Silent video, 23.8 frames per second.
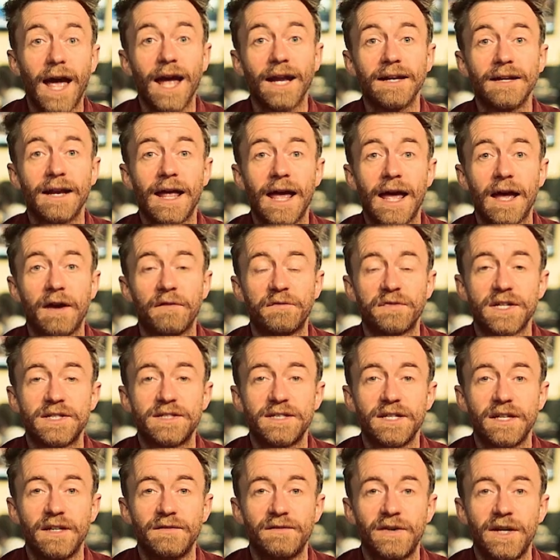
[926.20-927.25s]
And now for the
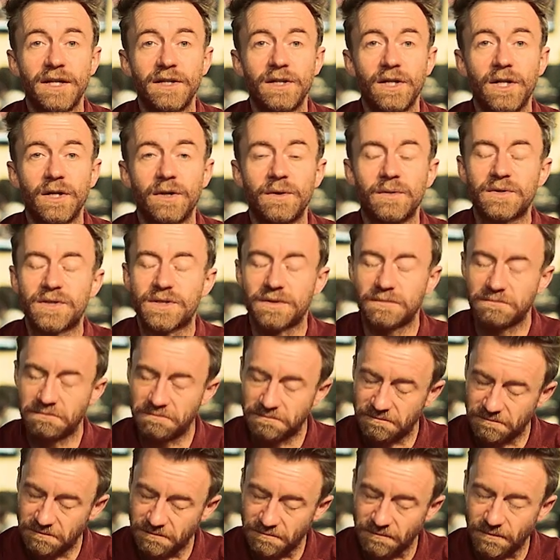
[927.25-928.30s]
TV news
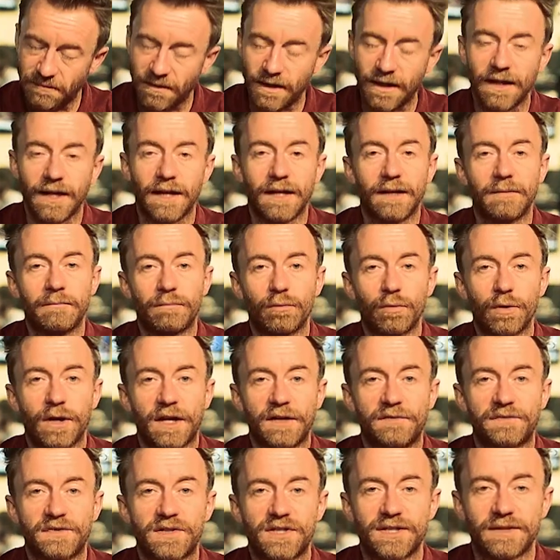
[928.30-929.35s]
in
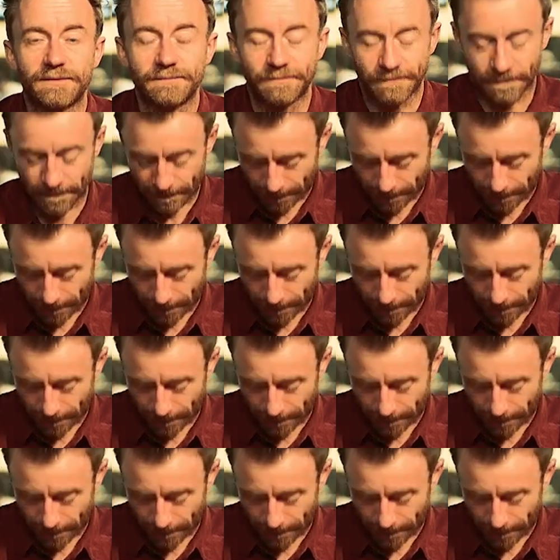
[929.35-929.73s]
briefs.